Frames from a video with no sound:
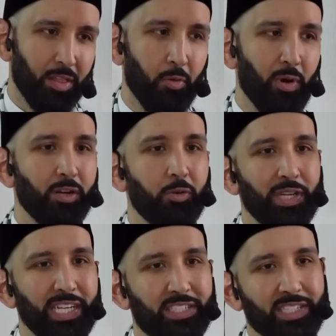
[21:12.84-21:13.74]
The one who
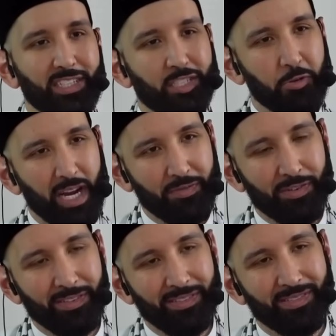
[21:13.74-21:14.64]
eats and is
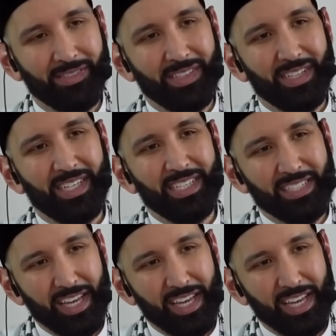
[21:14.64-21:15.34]
grateful is